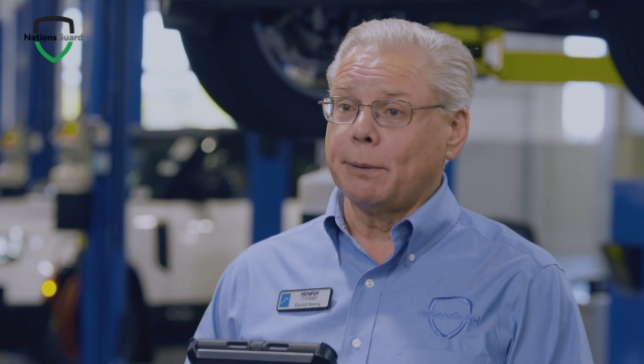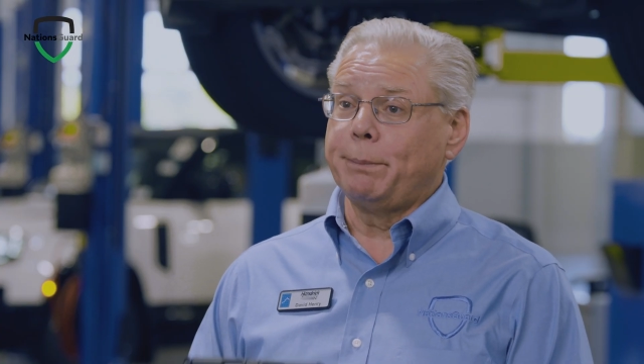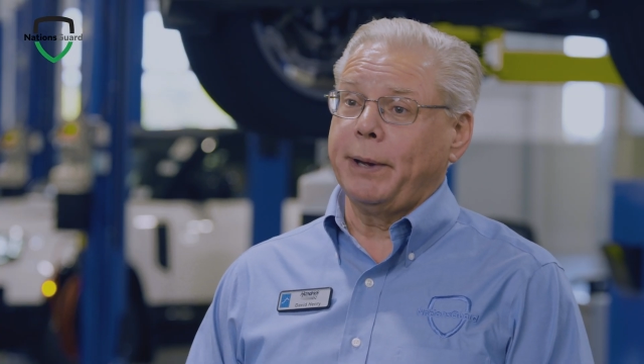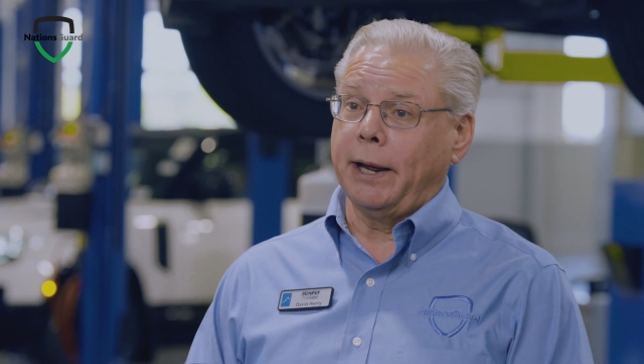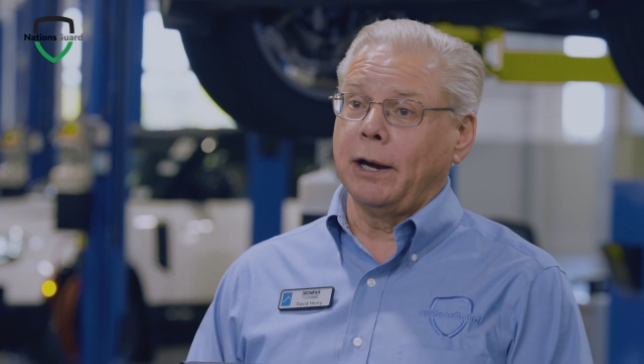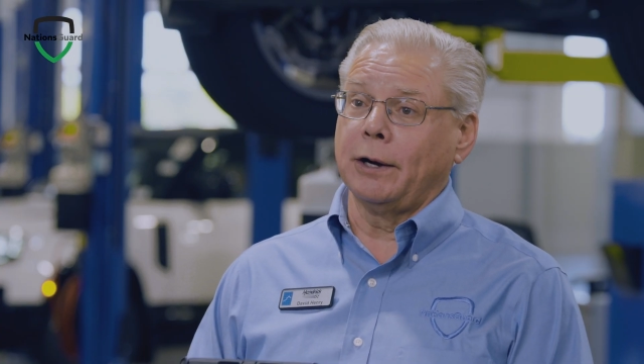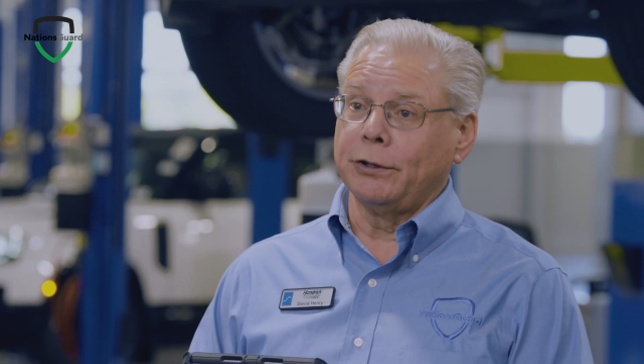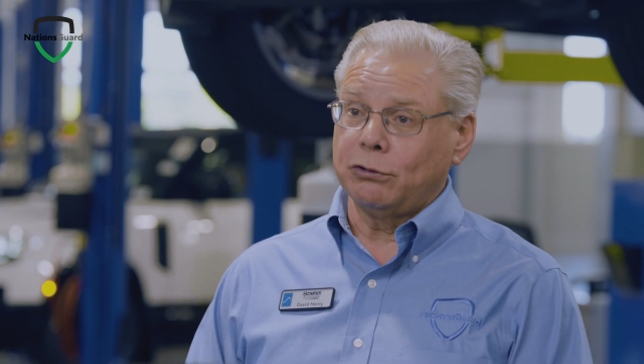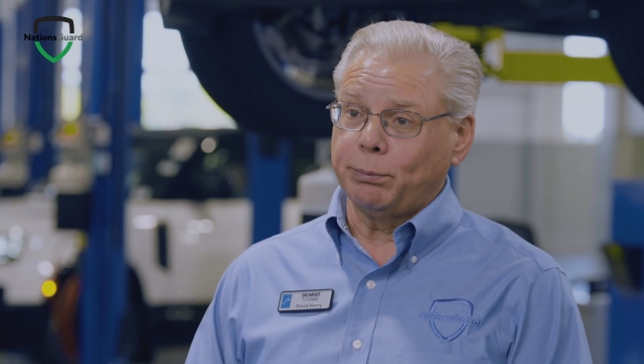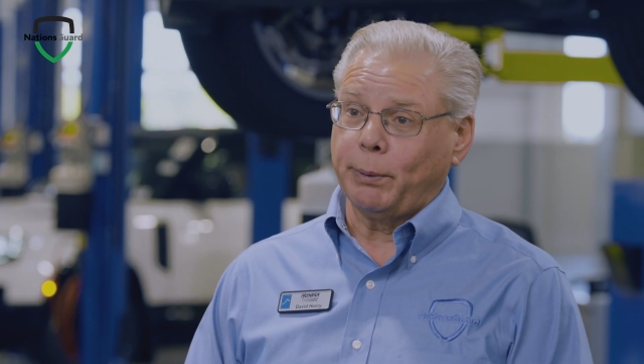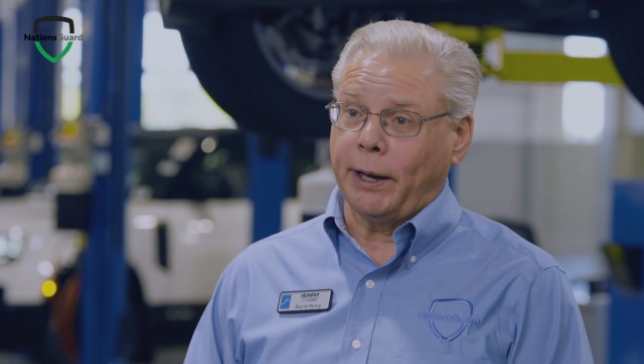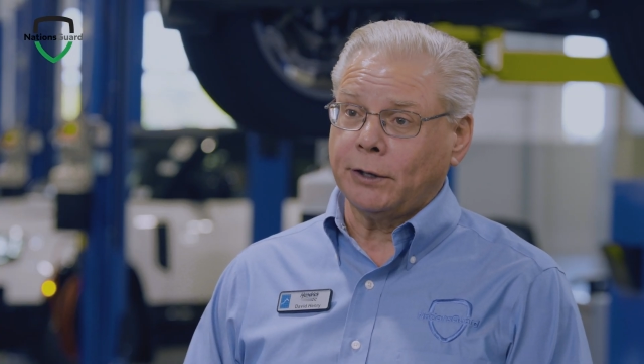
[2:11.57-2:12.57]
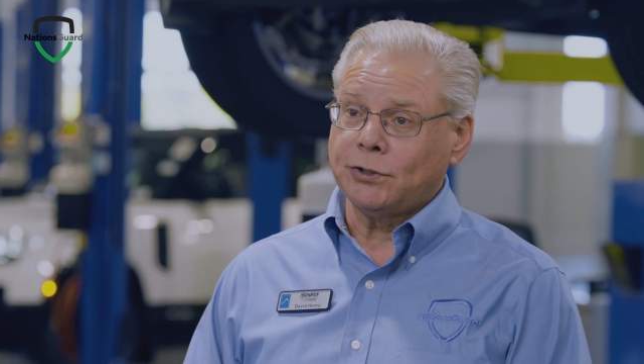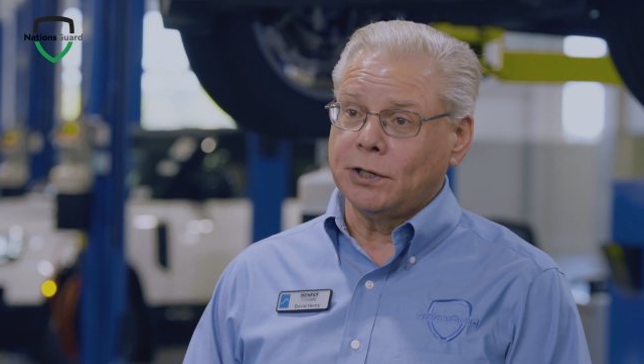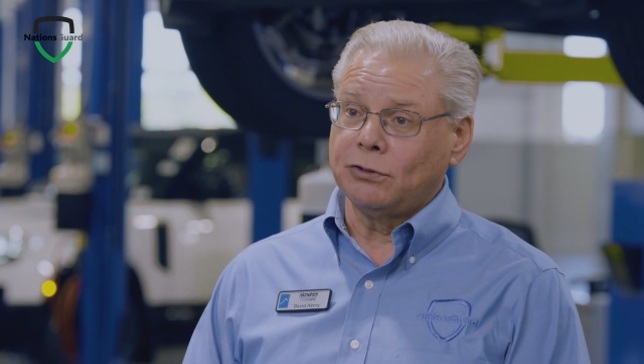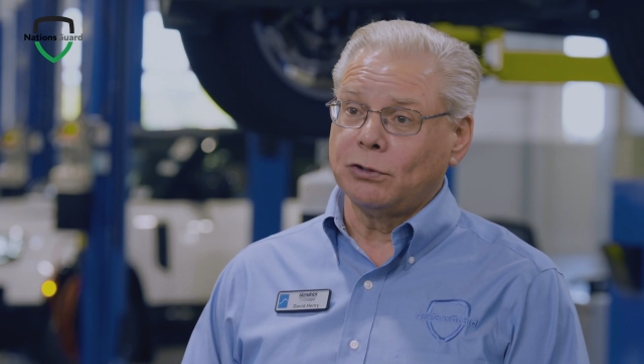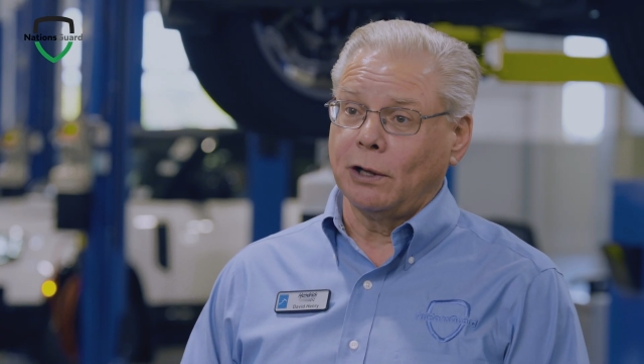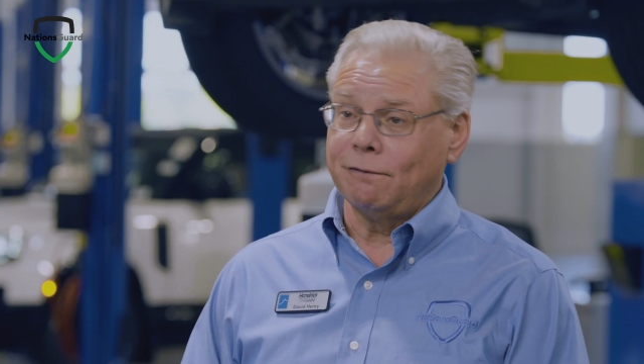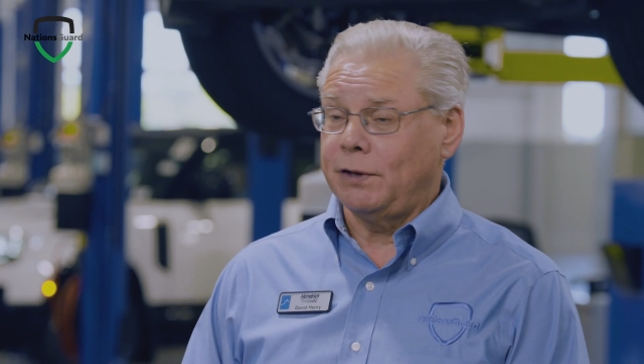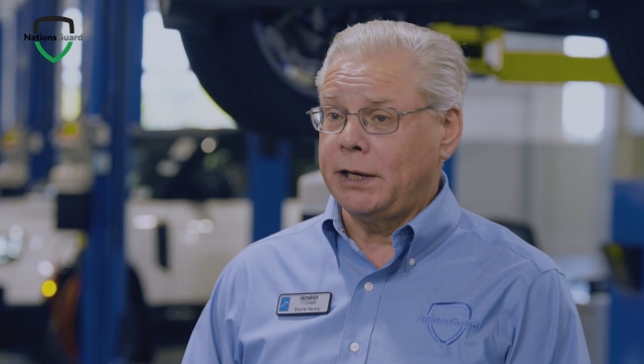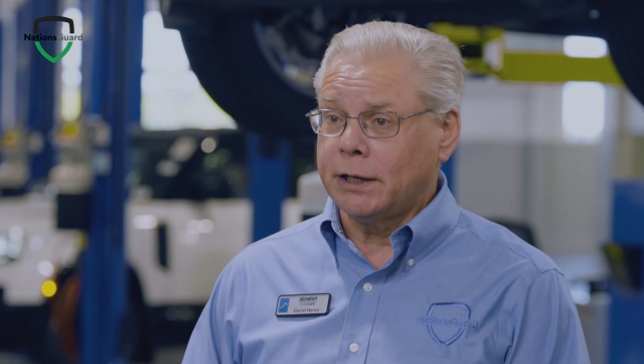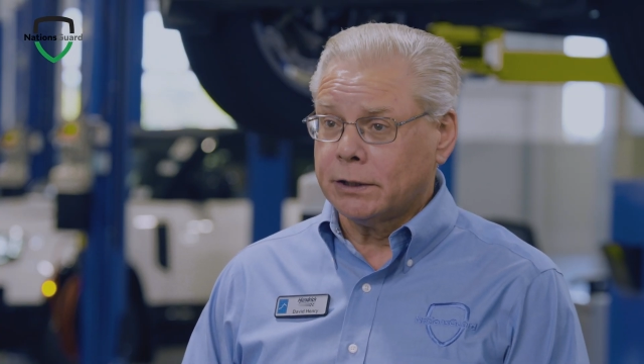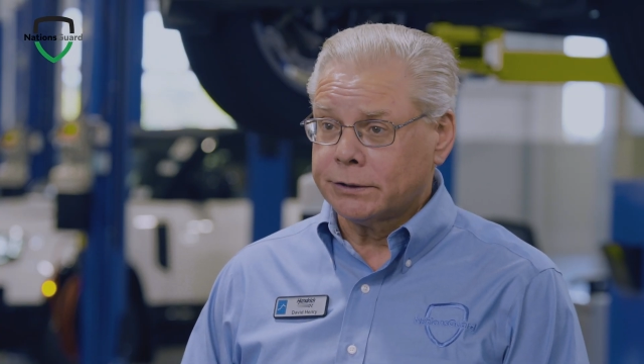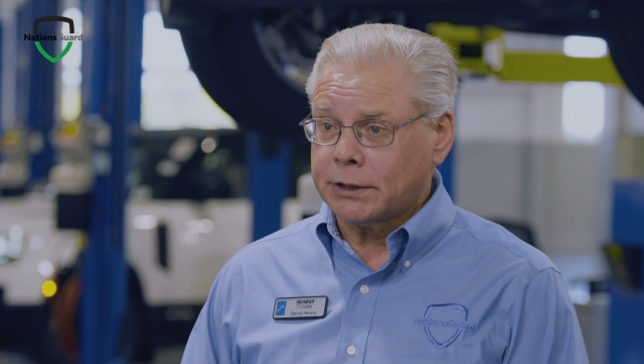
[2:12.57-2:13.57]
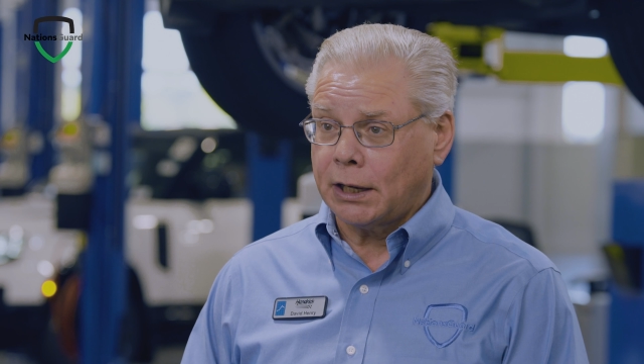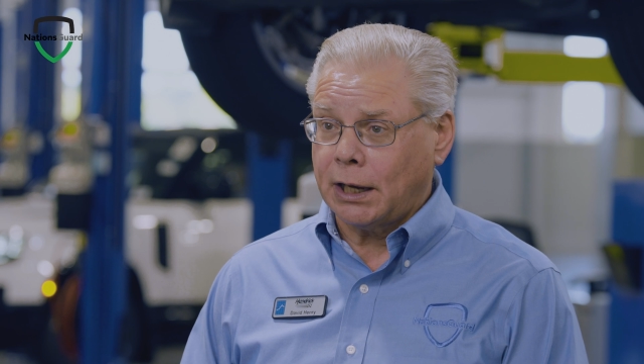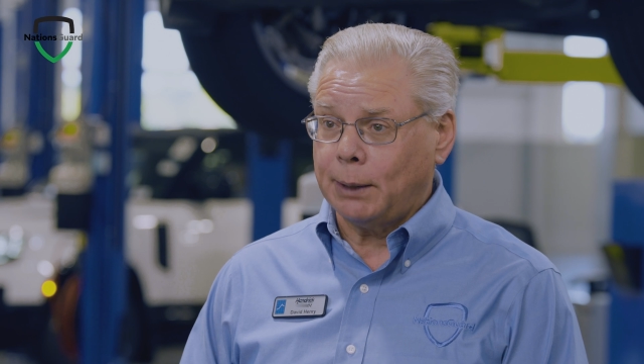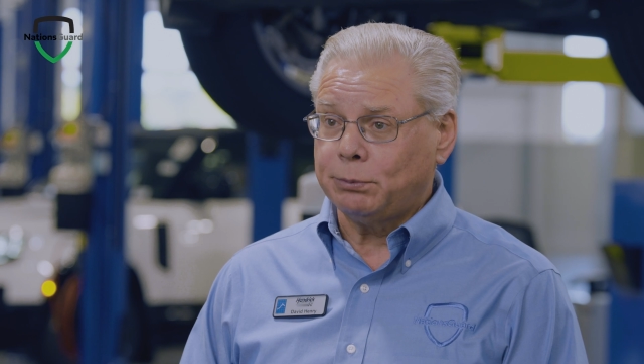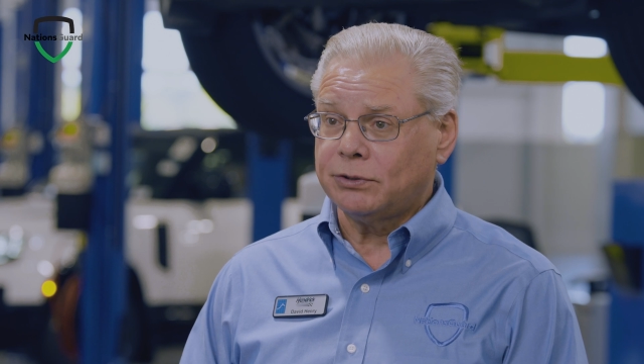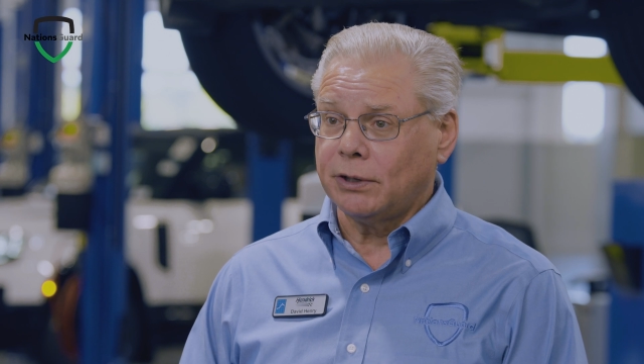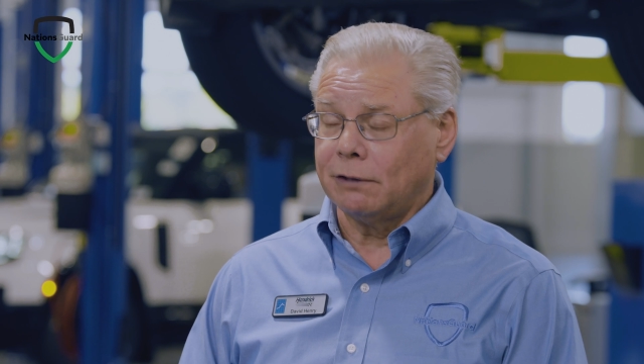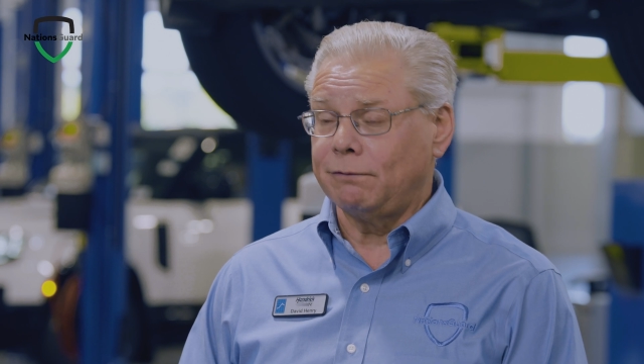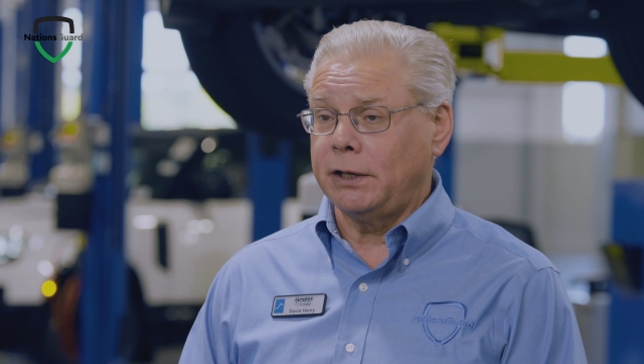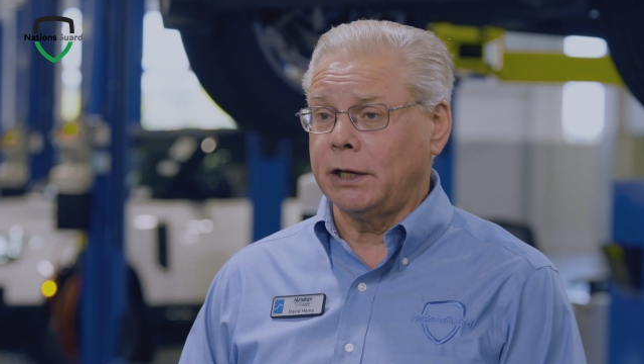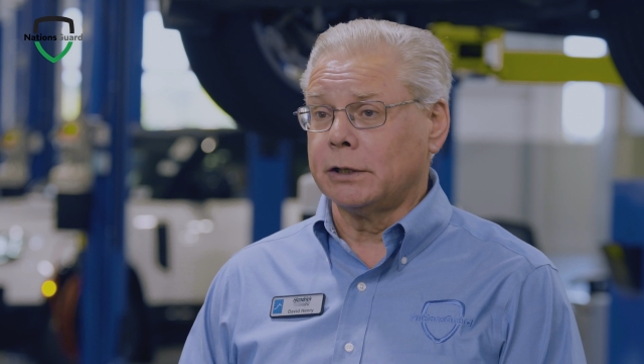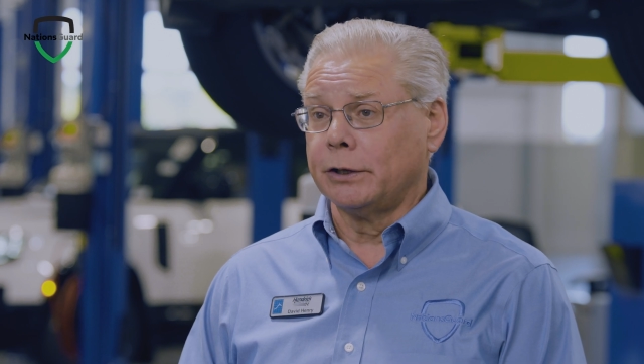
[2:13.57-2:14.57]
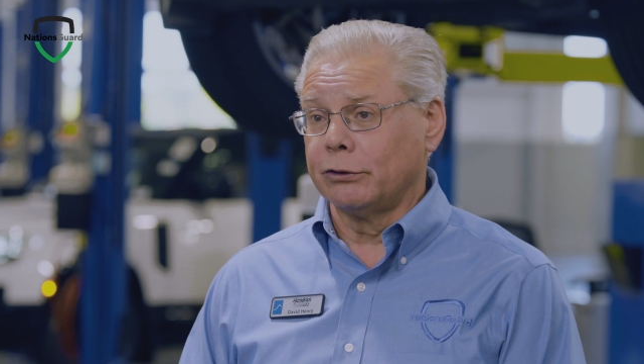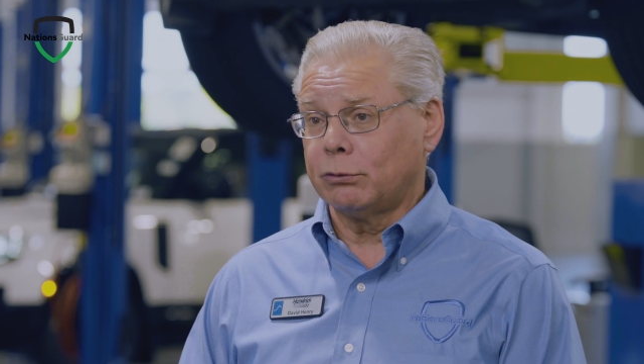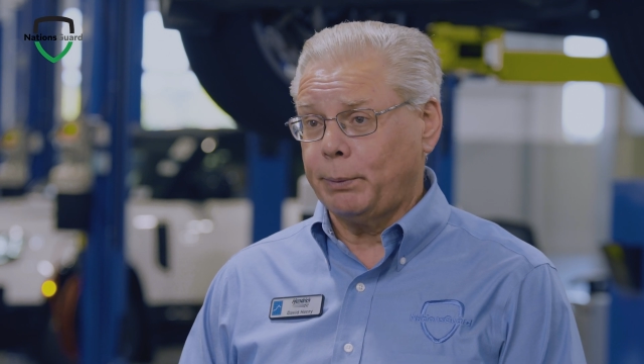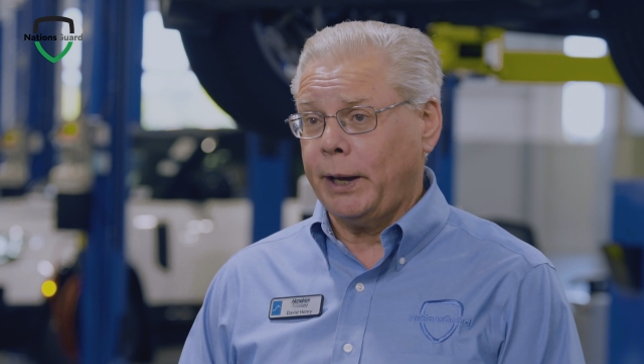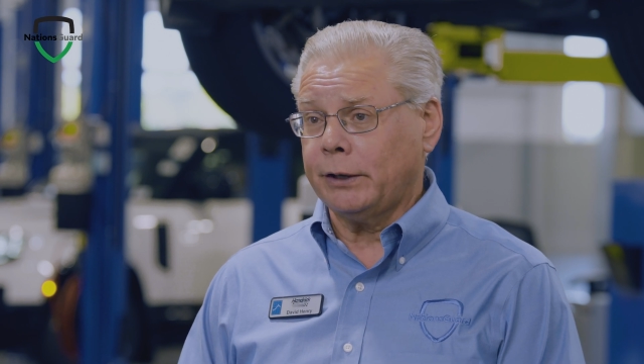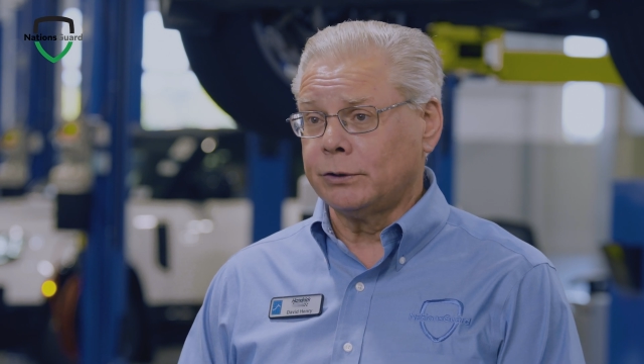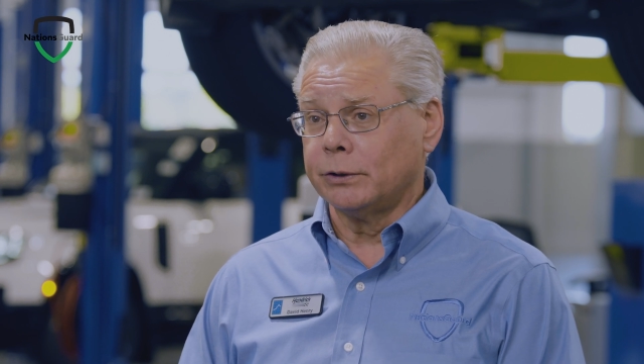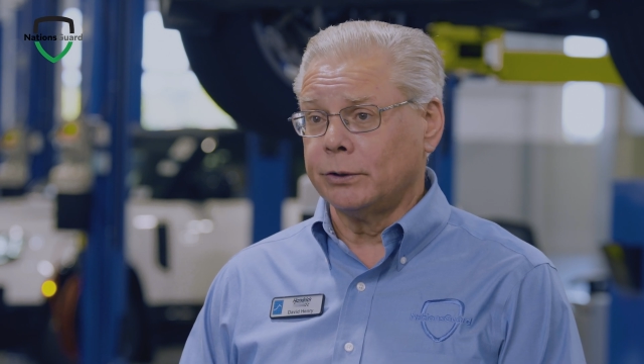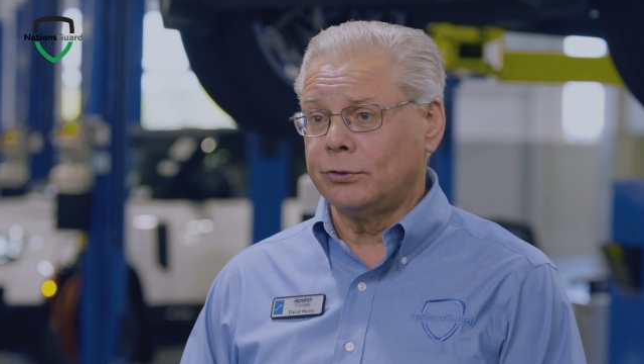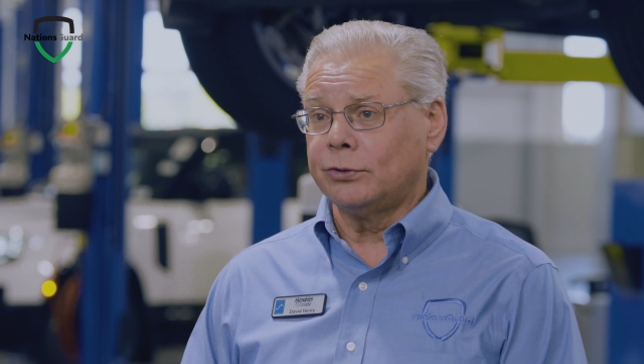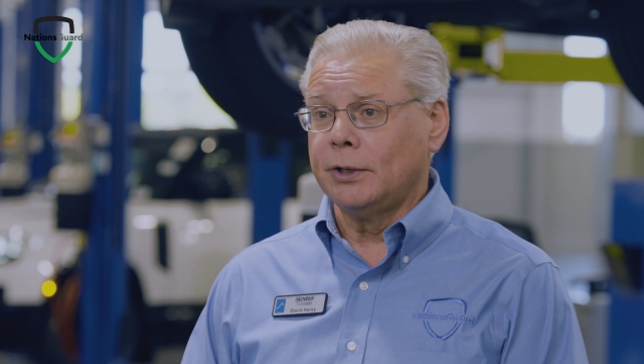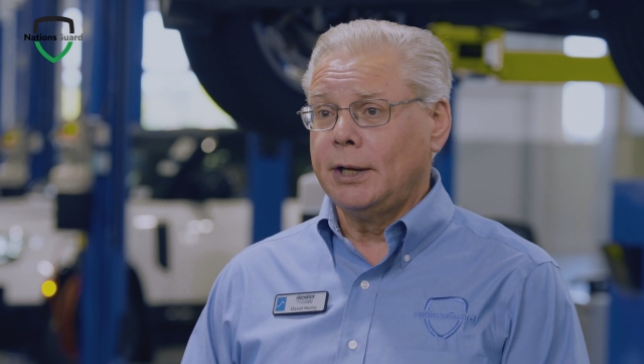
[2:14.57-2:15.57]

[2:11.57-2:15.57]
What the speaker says: compare inspections on vehicle types and vehicle inspectors.